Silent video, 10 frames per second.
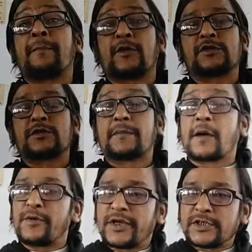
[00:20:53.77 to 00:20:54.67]
process of
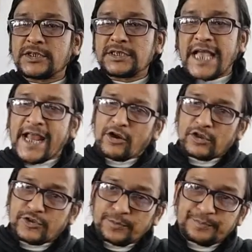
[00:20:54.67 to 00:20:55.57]
communications, and
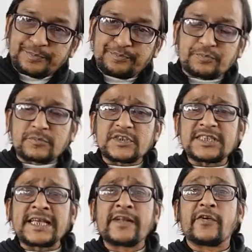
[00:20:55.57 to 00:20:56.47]
also
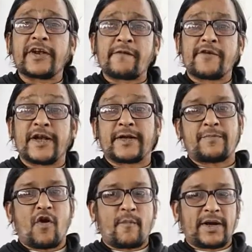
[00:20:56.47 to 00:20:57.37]
in written
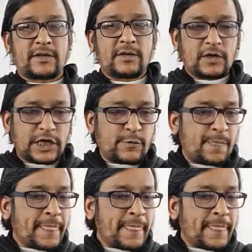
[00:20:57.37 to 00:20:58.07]
format, okay.